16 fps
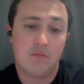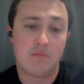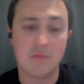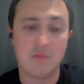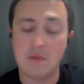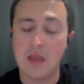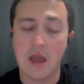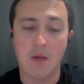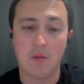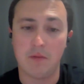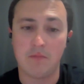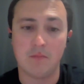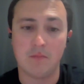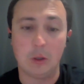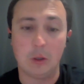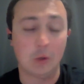yeah, we
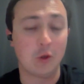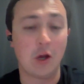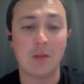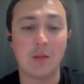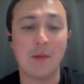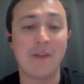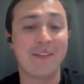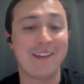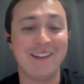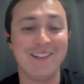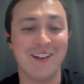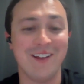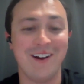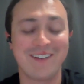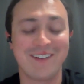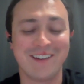learned all about the
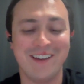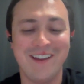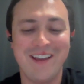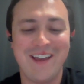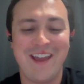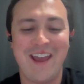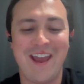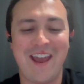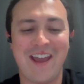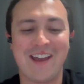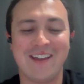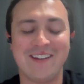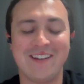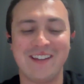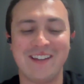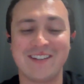Heloc.
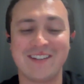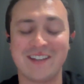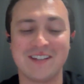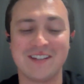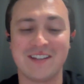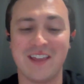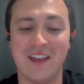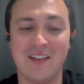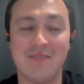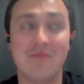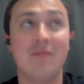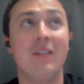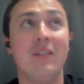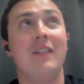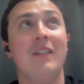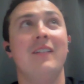And then since
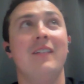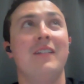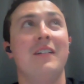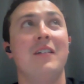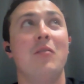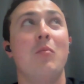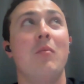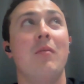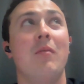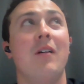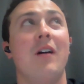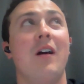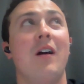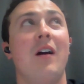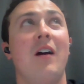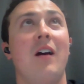then,
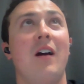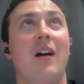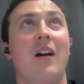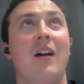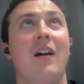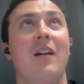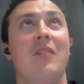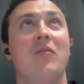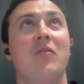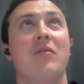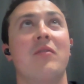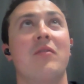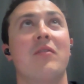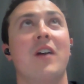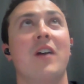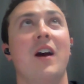I've
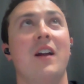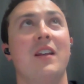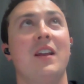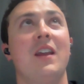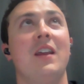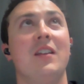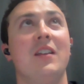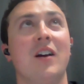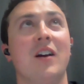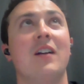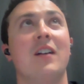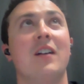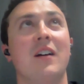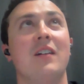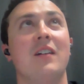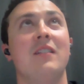gotten a Heloc
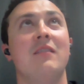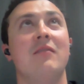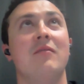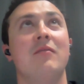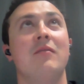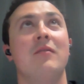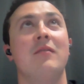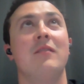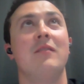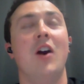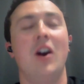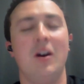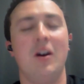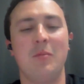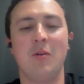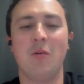on
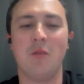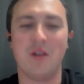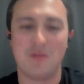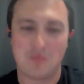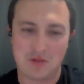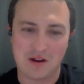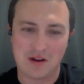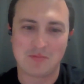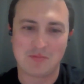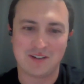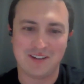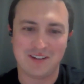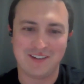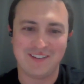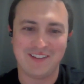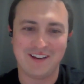all but one
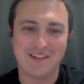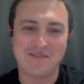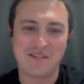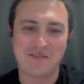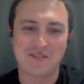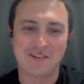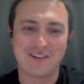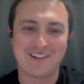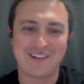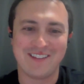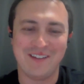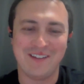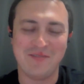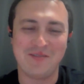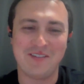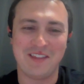property that
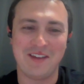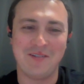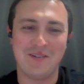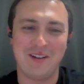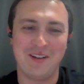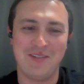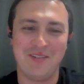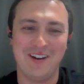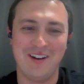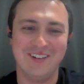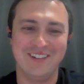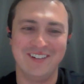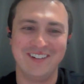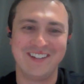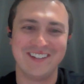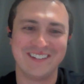we've owned.